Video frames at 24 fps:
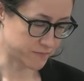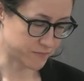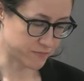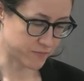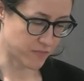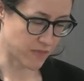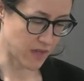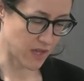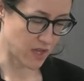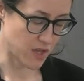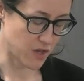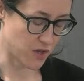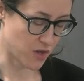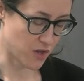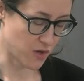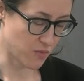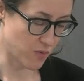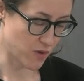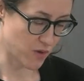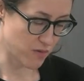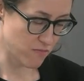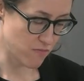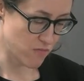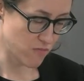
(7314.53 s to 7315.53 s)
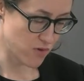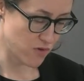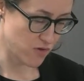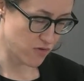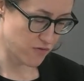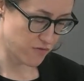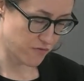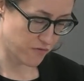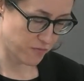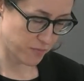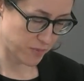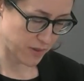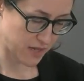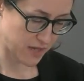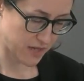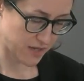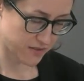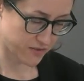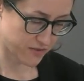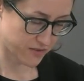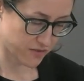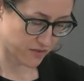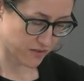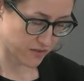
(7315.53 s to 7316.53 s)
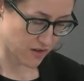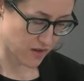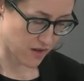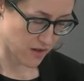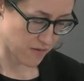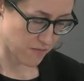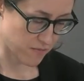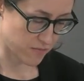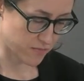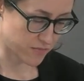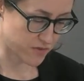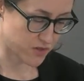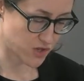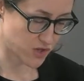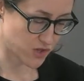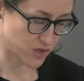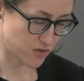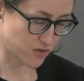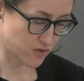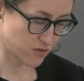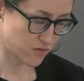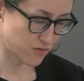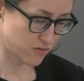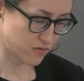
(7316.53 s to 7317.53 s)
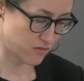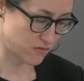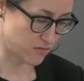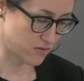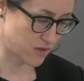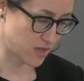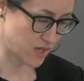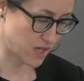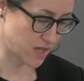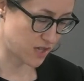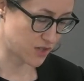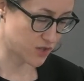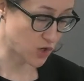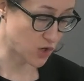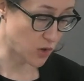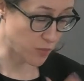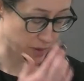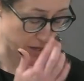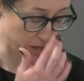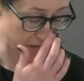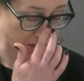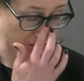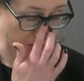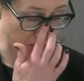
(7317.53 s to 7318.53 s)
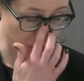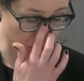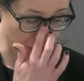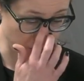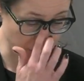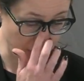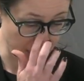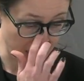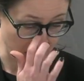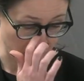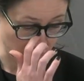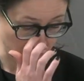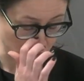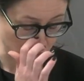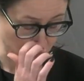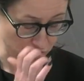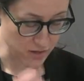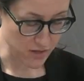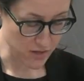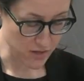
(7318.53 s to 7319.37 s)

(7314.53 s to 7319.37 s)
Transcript: Thank you. Can we move, please, to the topic of how